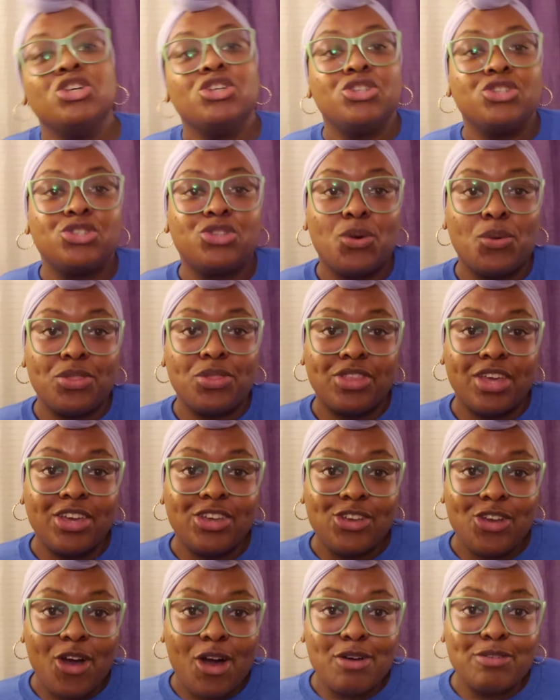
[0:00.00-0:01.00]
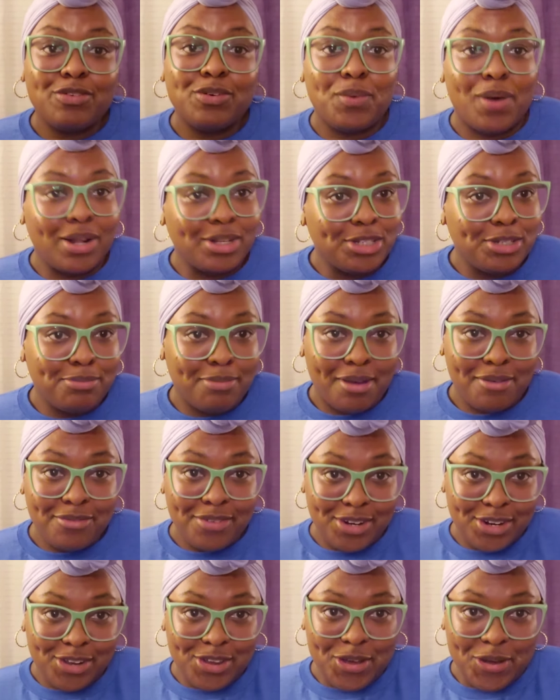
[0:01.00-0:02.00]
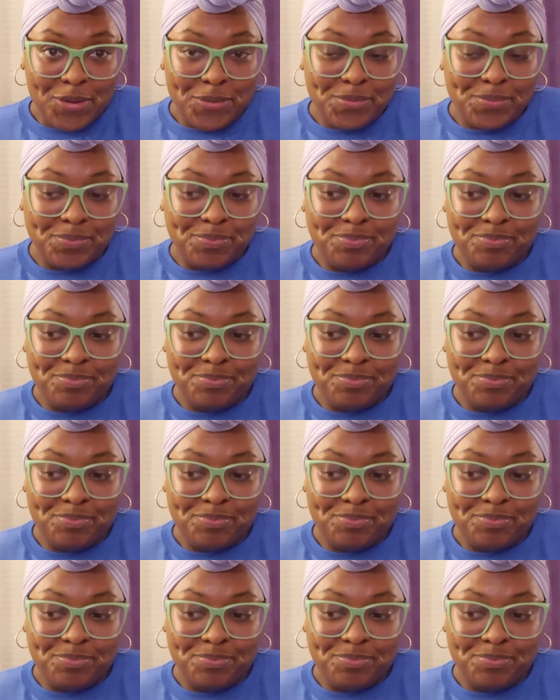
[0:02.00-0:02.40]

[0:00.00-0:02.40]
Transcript: So thank y'all for watching my video.